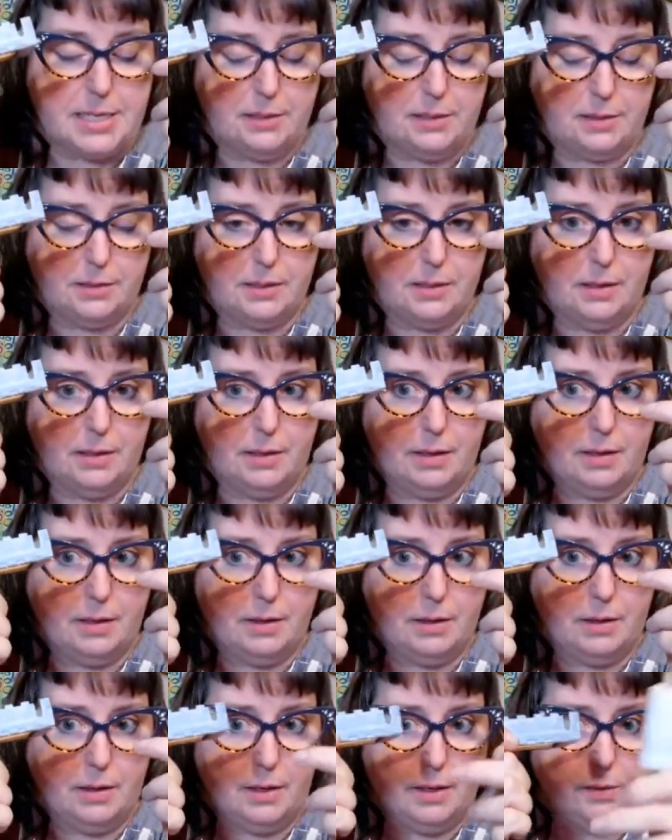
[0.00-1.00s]
it
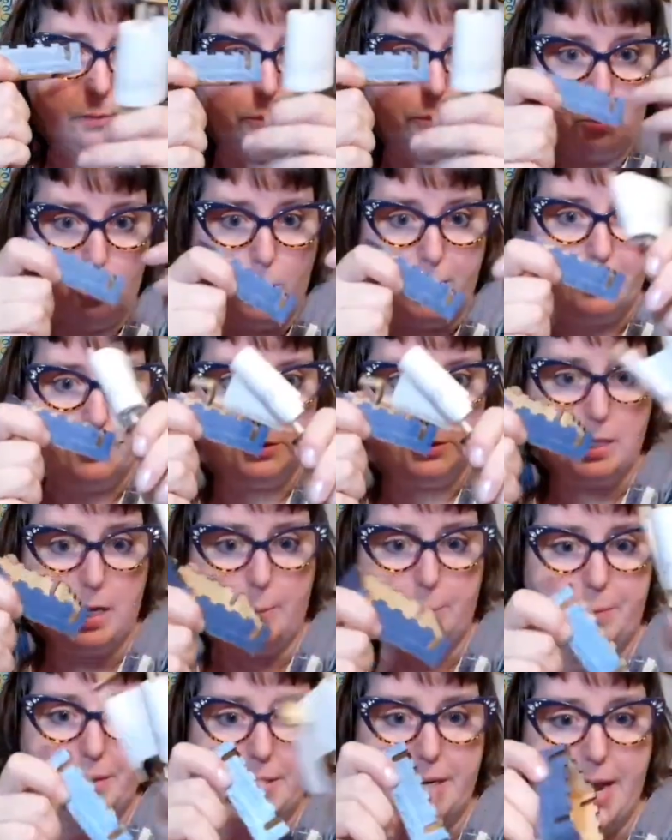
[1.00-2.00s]
wiggles
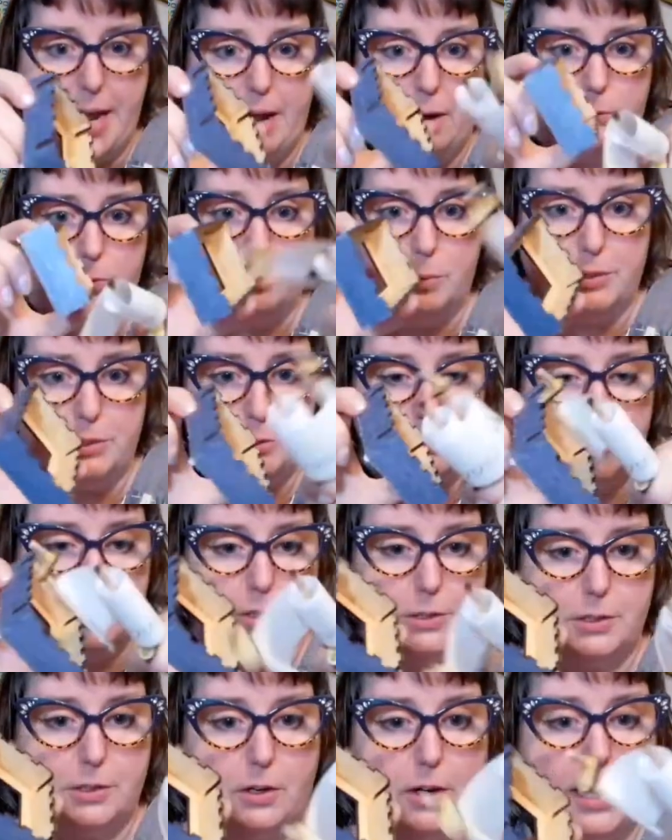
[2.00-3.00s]
up and down when you
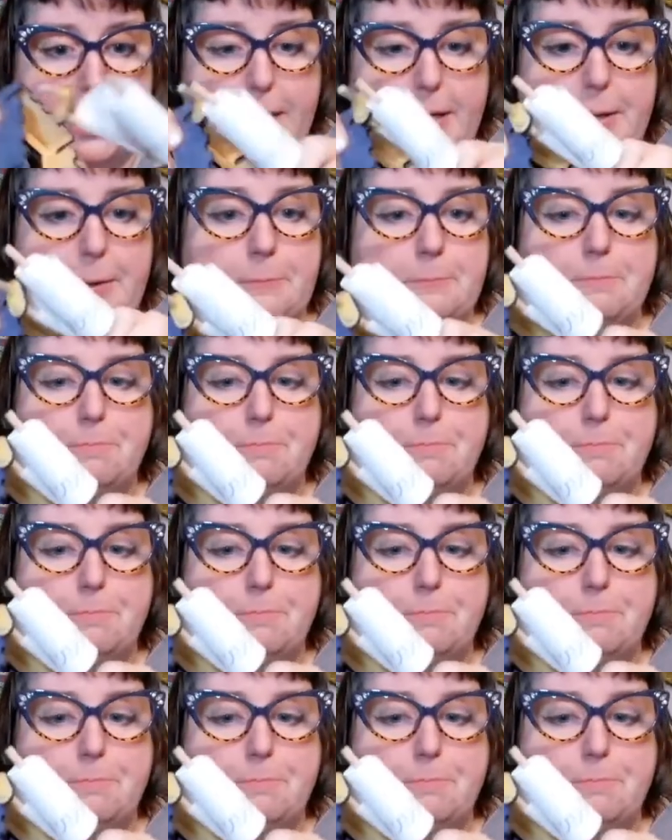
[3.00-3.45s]
turn the crank.